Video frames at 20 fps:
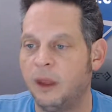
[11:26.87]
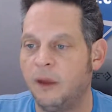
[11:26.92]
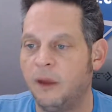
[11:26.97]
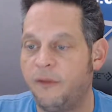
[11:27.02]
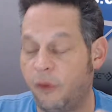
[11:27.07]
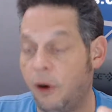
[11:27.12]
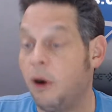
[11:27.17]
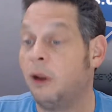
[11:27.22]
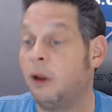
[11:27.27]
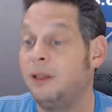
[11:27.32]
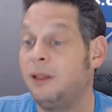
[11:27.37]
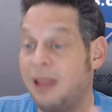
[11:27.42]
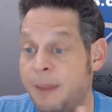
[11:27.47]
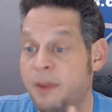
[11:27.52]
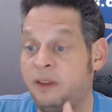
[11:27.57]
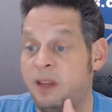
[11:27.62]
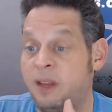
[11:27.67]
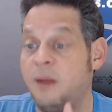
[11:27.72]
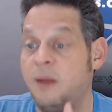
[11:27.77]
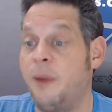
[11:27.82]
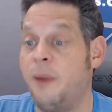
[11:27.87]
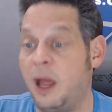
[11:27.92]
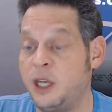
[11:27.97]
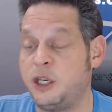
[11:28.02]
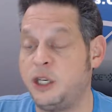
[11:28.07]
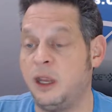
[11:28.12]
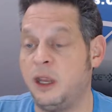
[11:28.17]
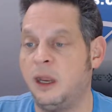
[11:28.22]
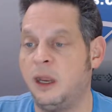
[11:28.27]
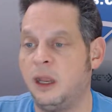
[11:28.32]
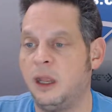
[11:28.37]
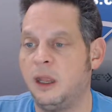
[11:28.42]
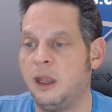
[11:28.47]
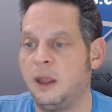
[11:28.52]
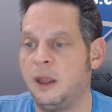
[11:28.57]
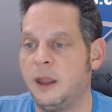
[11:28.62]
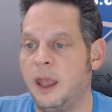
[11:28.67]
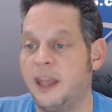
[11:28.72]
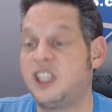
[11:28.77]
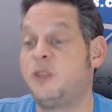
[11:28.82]
for a limited budget,
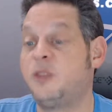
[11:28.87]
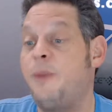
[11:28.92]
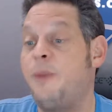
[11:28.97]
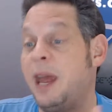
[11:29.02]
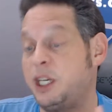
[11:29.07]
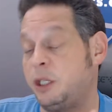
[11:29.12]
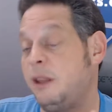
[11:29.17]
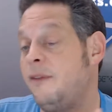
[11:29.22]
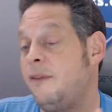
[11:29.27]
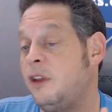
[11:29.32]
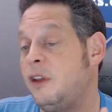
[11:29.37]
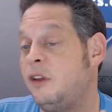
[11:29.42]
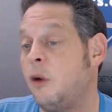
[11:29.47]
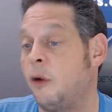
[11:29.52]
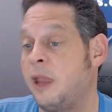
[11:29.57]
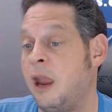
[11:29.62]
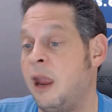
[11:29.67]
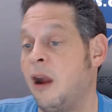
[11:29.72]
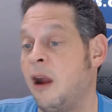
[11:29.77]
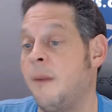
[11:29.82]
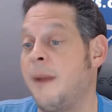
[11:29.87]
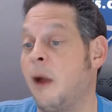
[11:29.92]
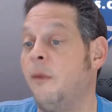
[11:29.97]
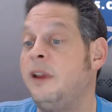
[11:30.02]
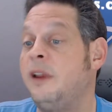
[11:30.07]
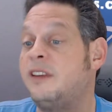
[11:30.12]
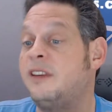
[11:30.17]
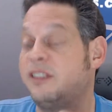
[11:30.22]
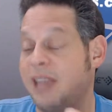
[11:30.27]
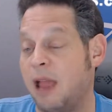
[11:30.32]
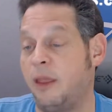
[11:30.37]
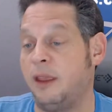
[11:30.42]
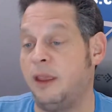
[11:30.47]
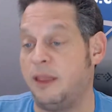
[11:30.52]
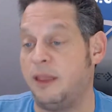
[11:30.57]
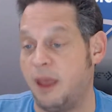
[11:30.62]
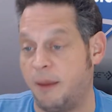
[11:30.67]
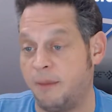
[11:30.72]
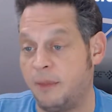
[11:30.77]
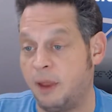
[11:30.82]
especially if you don't care about
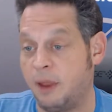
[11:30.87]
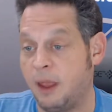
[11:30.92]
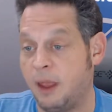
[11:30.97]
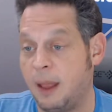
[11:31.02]
reselling them.